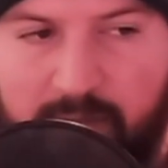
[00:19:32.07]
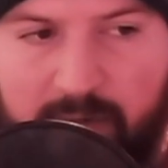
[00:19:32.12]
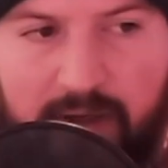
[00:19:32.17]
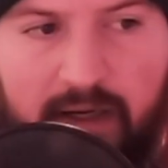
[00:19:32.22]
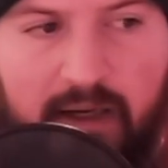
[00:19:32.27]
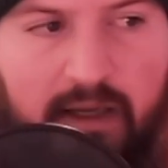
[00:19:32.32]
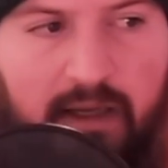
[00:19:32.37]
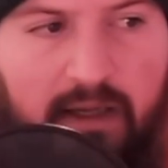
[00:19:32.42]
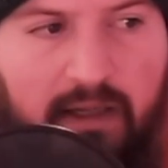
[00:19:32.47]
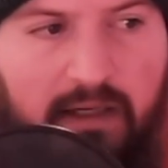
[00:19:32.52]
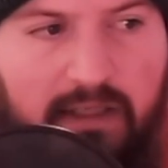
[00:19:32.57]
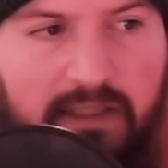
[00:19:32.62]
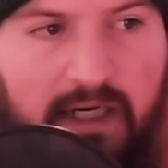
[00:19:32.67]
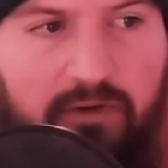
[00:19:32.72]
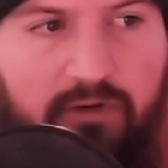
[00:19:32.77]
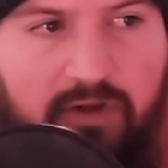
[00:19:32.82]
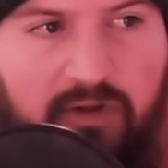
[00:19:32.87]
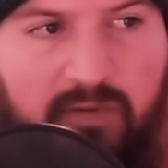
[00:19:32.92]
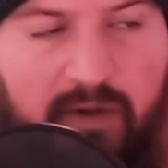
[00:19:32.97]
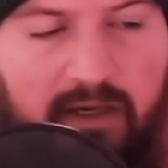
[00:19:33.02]
But
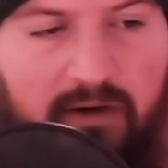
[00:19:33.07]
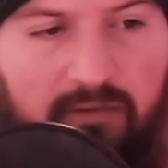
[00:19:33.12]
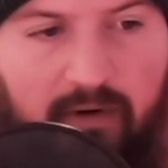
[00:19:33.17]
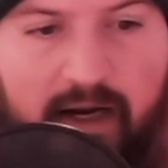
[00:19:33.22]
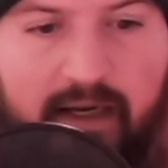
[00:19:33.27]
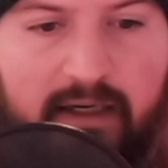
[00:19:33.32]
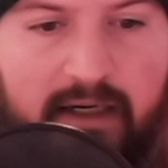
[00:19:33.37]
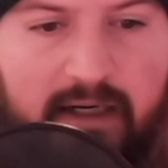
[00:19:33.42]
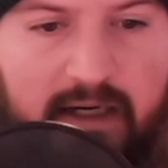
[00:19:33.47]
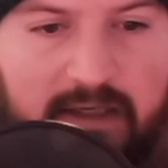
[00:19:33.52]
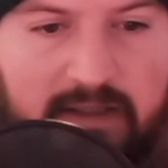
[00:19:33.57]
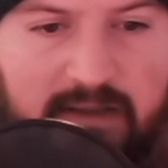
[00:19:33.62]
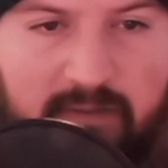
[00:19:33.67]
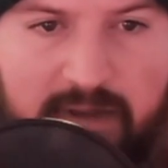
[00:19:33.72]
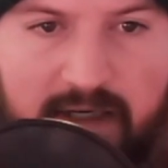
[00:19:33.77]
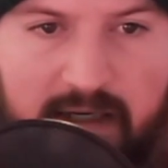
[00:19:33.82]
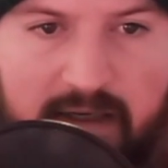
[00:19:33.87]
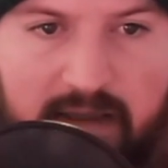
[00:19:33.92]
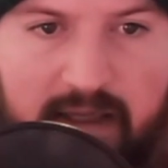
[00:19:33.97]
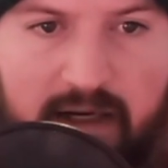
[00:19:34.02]
generally speaking, writing a custom
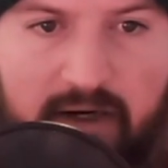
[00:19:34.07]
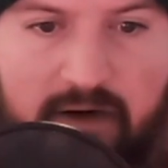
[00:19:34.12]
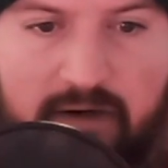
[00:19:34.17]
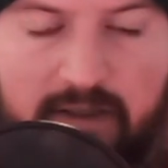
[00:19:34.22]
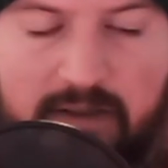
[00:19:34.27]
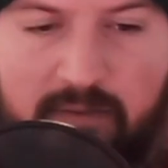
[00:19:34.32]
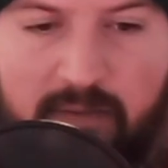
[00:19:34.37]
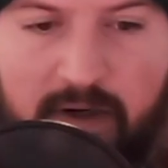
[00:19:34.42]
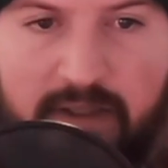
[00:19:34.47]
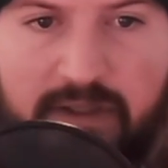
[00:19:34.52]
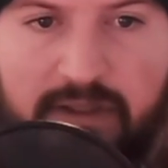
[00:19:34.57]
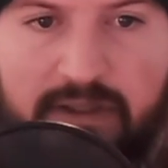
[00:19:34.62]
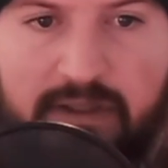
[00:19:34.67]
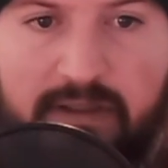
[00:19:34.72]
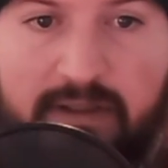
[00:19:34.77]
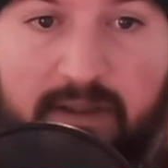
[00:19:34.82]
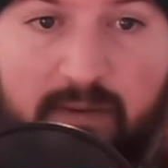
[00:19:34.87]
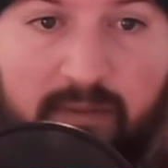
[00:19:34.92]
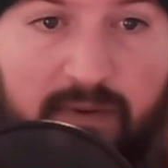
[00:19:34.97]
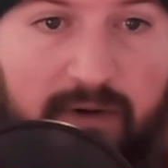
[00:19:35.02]
data layer is much
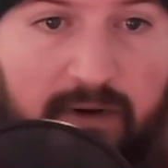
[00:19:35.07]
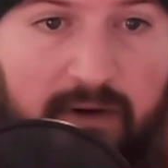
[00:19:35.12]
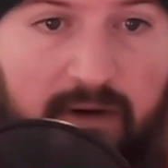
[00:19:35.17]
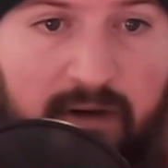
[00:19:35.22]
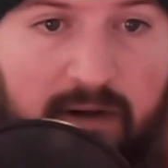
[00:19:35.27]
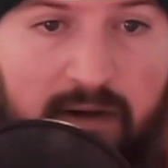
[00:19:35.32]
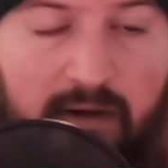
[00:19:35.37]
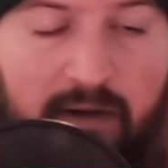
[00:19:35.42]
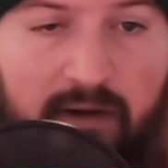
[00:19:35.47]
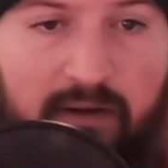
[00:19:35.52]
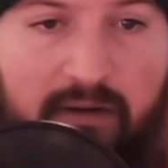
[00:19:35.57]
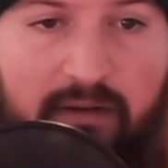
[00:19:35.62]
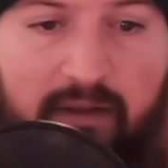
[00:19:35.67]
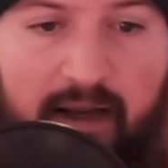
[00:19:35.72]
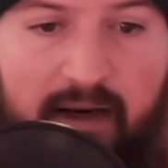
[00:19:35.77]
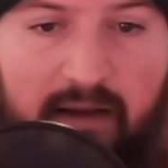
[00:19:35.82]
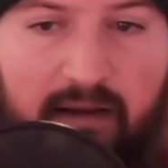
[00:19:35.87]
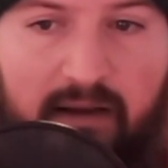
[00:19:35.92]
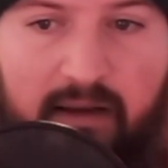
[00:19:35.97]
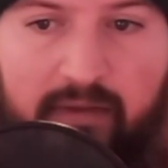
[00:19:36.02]
simpler
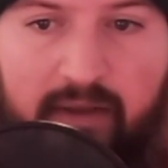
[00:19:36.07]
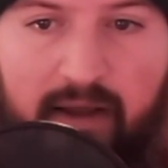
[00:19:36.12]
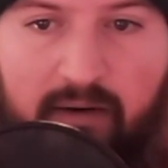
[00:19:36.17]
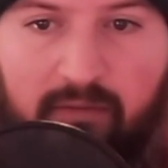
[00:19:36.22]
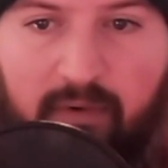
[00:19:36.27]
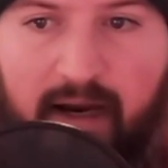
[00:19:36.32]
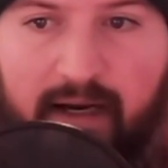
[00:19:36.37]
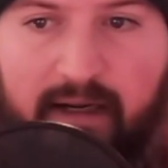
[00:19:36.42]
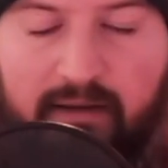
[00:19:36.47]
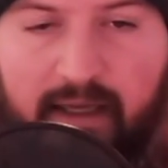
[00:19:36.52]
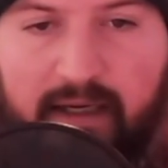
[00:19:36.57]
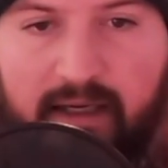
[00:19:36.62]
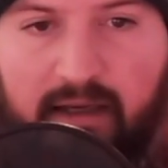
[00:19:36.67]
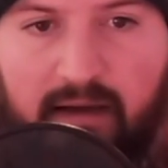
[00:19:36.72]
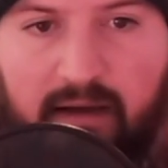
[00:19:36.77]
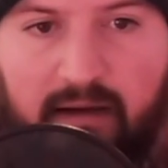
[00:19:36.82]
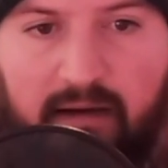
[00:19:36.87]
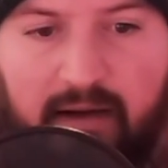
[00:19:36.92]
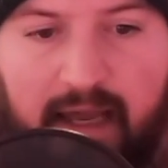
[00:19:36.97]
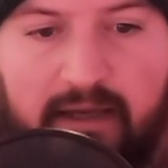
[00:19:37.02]
than writing a
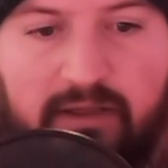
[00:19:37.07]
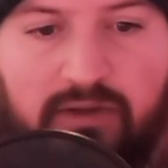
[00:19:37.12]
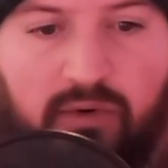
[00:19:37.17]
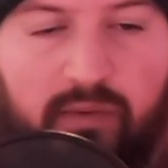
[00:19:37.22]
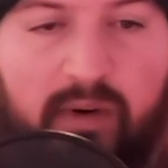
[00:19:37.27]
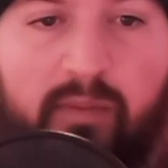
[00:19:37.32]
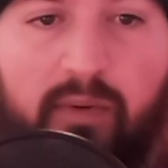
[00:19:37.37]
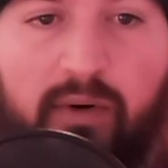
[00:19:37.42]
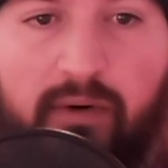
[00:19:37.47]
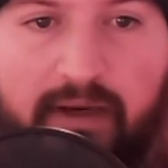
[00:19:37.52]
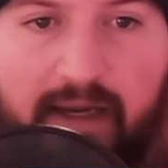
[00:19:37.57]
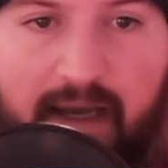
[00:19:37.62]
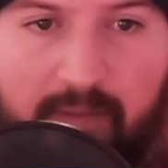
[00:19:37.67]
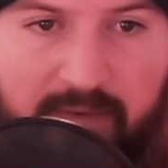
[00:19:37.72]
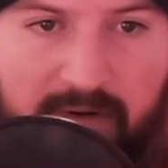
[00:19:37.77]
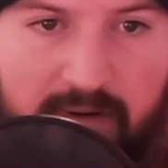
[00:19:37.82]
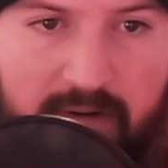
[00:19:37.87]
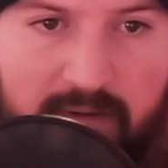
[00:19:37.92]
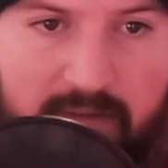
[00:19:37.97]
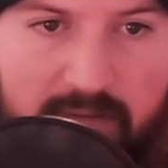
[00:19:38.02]
ecto repo
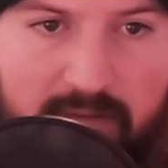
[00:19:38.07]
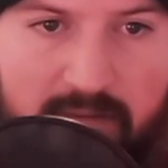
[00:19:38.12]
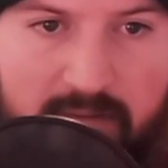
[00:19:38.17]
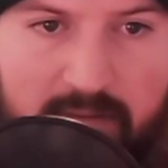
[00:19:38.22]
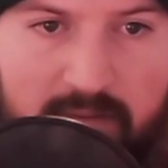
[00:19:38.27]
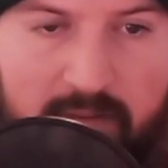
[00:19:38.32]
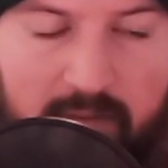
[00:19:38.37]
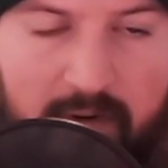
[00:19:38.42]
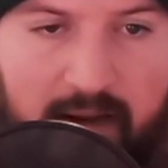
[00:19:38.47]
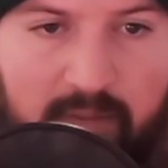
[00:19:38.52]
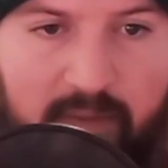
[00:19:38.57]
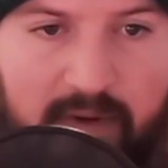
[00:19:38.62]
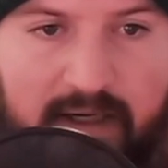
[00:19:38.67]
adapter, right?